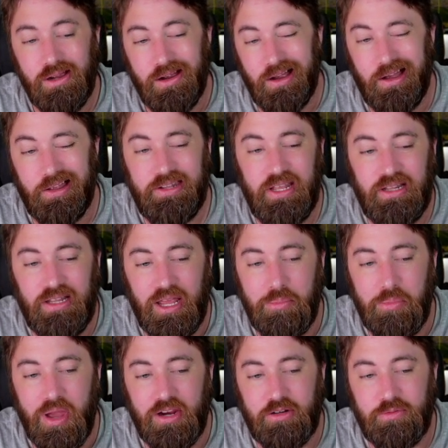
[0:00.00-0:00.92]
on that
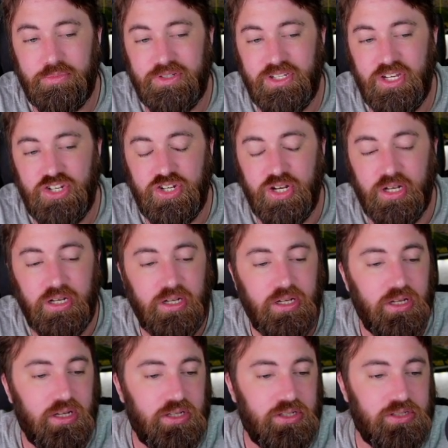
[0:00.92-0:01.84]
linebacker position.
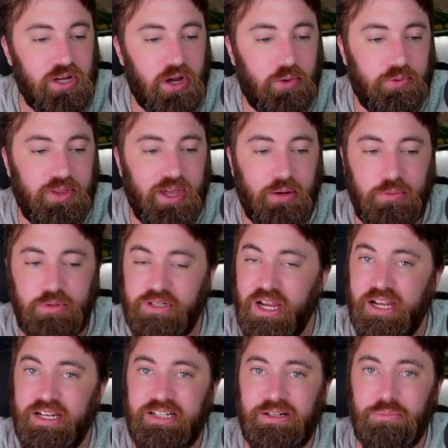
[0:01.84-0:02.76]
So that would
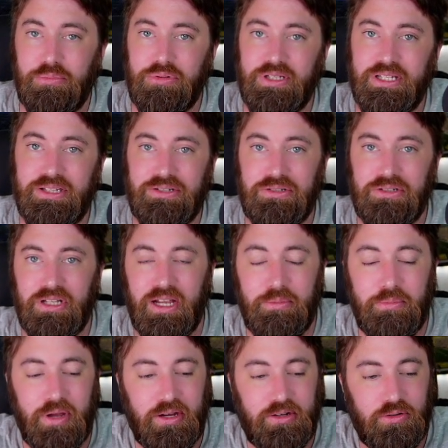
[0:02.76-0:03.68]
kind of complete their
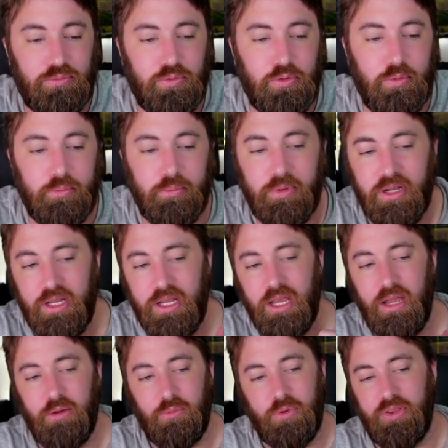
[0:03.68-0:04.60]
linebacker room
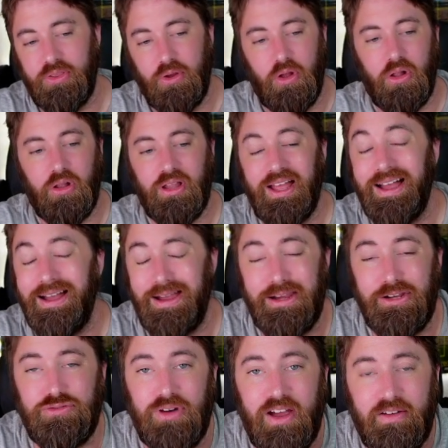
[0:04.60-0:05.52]
with all
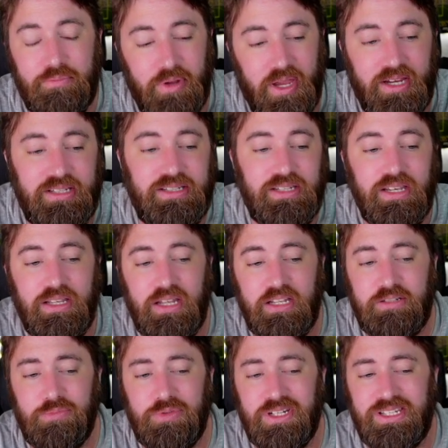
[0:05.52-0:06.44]
high draft picks.
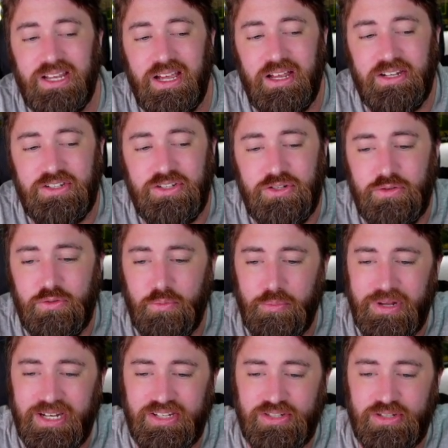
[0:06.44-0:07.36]
That's going to bring us on to
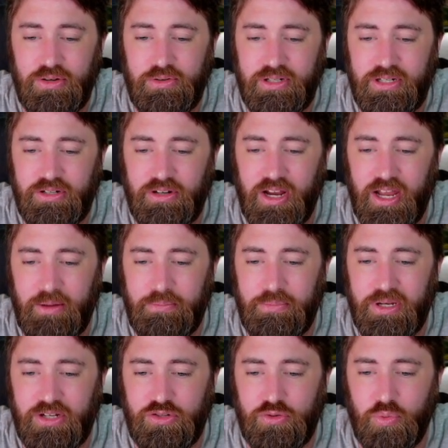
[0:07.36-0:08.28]
Minnesota here at
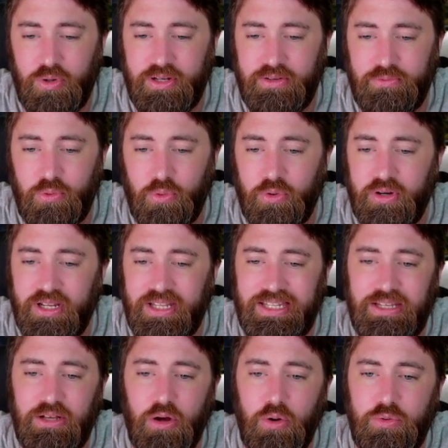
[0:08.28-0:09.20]
pick 24. In
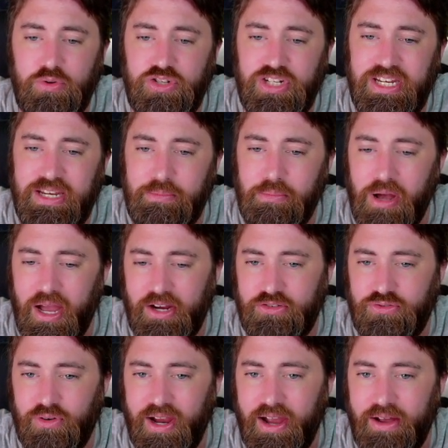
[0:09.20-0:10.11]
the OG
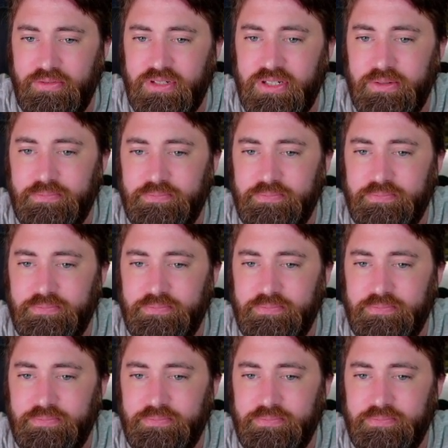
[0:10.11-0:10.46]
mock draft,